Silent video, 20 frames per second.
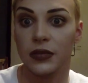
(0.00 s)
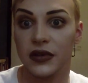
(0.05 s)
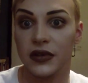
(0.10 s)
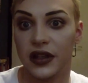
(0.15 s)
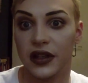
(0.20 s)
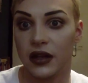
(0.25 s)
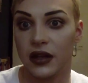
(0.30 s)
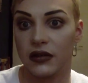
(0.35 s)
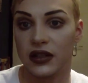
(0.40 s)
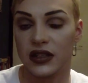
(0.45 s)

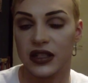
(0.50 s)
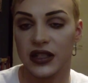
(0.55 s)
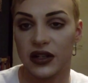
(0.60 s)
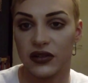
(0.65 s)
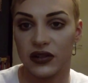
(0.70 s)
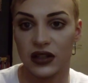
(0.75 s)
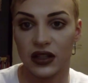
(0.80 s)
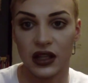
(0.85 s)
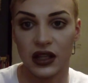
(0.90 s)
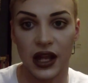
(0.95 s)
you know,
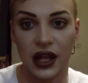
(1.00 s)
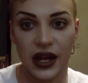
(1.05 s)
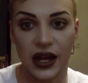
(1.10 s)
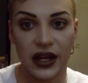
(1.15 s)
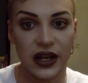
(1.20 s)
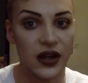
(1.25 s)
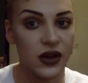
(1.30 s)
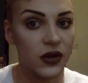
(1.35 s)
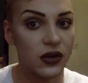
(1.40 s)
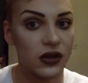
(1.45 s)
considering the
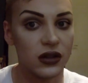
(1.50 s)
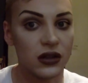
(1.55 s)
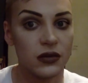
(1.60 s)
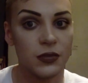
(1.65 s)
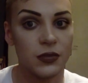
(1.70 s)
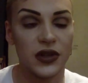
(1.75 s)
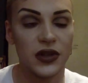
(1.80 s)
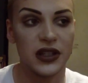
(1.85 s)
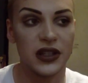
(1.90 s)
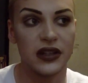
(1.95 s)
light and all,
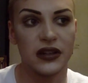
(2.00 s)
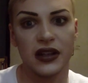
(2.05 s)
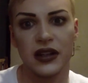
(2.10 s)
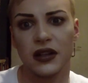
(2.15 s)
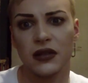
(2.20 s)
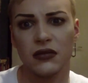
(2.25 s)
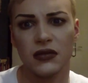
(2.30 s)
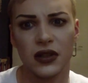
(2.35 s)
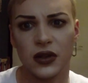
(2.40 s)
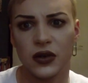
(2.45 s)
but you
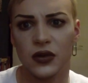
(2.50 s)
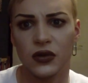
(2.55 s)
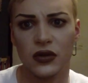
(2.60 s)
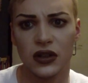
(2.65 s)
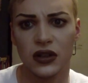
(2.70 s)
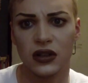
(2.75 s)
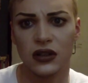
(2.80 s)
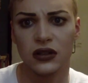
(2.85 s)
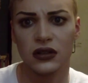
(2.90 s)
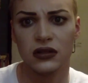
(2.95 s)
can
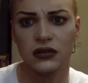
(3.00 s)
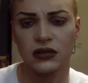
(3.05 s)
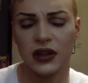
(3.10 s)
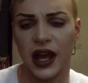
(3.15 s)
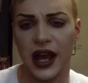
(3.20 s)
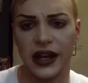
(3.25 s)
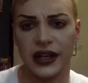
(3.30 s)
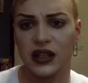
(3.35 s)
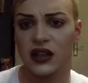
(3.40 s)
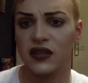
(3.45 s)
Google
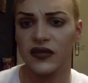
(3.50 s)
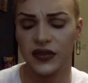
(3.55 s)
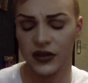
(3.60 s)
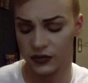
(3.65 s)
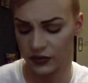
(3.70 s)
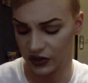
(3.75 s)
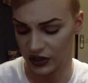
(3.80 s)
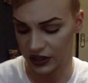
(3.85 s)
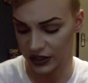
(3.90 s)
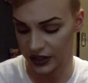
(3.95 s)
any of
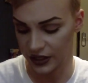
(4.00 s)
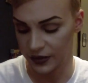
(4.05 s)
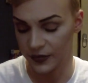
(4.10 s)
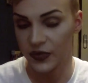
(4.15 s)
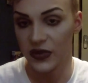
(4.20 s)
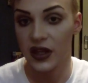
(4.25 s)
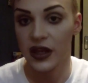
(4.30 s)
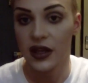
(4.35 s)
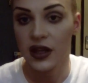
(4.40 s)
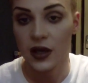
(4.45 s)
them really.
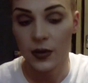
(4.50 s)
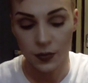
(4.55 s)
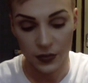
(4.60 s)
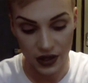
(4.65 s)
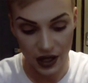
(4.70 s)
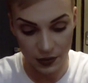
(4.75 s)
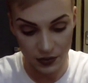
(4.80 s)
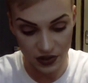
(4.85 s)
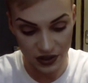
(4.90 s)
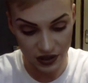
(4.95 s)
But
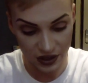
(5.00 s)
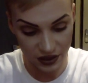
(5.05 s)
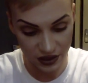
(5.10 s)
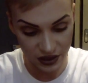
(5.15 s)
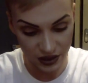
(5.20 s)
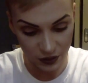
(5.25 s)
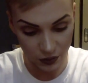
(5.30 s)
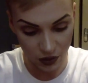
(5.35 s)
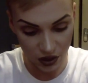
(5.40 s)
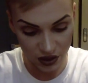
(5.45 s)
yeah, I'm just going to
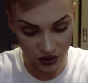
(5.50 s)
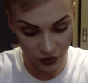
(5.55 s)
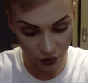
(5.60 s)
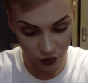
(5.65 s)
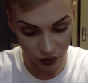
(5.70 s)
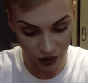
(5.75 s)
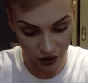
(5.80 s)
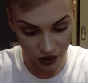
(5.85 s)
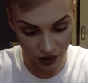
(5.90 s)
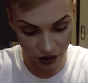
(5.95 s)
swatch
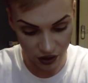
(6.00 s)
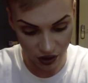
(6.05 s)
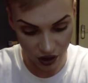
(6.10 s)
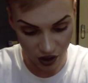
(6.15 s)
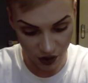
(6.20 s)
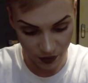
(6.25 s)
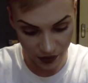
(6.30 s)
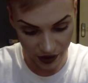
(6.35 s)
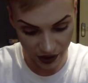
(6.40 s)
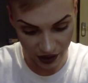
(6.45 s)
Whirl
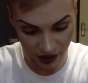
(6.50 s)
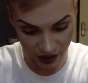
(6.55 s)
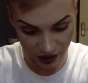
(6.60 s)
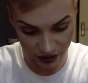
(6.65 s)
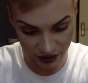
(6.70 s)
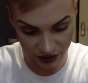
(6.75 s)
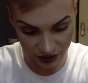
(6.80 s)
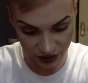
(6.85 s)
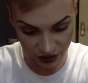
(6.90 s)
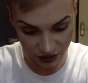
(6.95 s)
on my
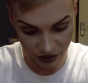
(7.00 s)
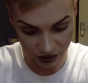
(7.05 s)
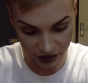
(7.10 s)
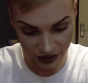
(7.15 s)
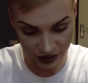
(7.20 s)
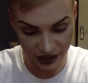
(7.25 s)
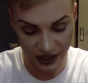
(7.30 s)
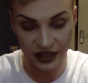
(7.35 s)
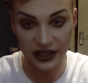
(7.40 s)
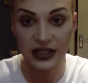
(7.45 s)
hand so you
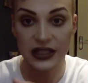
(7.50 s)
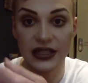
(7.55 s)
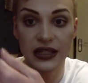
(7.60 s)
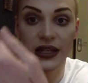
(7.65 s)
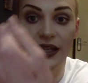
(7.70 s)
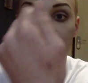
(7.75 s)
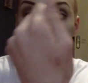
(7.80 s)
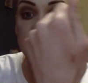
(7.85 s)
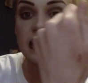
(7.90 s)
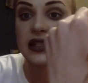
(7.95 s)
can kind of
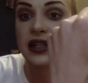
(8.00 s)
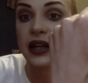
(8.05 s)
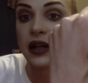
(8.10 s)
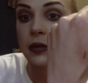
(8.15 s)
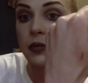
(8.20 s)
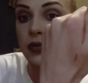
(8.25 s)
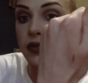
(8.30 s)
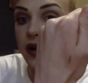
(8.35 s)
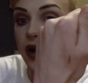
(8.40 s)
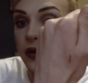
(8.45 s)
see it's like
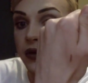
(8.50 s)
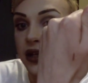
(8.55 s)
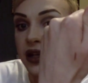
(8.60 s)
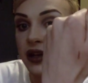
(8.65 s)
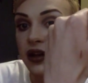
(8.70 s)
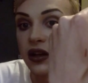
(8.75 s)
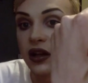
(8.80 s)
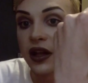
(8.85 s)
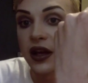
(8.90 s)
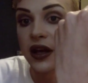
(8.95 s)
a brownie
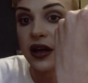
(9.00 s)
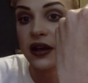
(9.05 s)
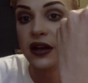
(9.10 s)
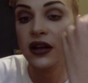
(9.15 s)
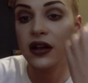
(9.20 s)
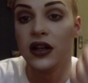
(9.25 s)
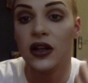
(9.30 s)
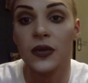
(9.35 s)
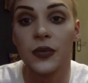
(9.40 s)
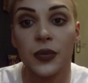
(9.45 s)
colour.
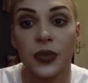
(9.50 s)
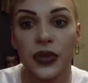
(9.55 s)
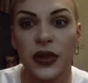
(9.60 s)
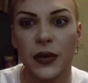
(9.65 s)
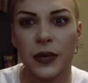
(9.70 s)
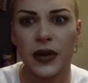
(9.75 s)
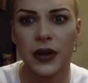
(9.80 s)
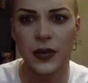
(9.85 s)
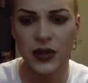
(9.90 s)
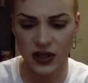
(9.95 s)

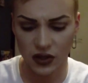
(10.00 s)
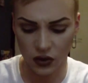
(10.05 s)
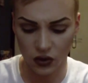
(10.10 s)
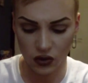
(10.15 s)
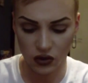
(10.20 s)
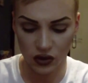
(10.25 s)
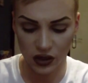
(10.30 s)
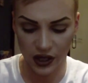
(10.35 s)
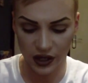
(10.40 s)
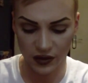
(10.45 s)
They're pretty much
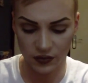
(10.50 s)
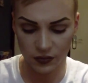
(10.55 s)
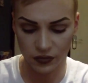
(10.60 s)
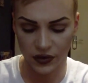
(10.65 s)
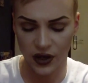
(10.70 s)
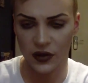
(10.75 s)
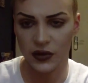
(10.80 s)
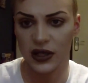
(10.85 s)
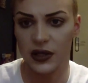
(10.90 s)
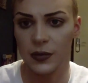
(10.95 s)
all kind of
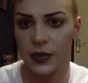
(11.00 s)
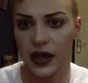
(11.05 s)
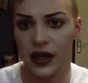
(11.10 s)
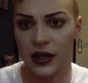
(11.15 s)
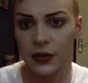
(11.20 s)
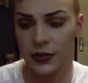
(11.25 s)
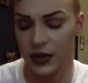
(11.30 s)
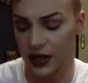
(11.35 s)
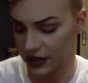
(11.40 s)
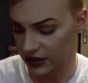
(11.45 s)
brownie
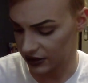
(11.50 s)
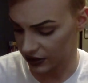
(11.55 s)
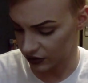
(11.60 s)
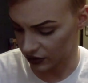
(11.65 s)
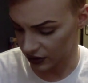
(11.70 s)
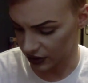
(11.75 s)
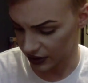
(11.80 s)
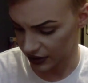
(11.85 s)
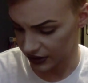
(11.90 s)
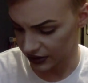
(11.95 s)
pink based
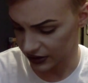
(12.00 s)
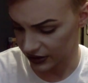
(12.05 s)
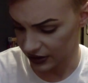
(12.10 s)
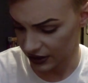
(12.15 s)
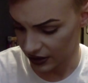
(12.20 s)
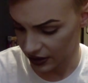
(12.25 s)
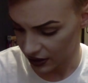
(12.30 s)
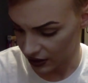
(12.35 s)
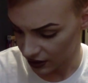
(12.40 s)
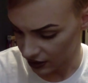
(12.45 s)
colours.
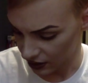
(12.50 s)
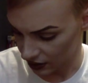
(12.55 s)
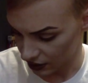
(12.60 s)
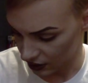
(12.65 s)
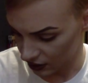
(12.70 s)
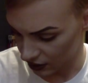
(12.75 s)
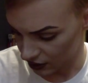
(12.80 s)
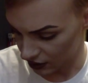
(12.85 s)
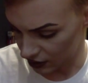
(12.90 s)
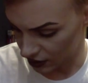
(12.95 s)

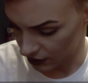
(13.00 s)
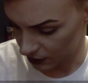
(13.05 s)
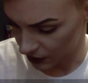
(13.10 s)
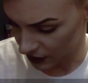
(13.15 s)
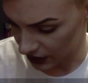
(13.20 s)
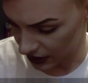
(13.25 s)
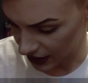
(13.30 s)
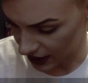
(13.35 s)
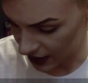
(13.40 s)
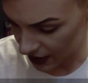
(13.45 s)

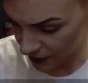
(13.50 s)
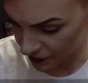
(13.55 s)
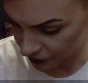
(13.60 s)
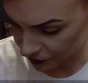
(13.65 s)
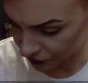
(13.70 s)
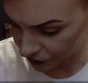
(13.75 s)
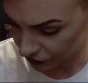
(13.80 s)
But yeah.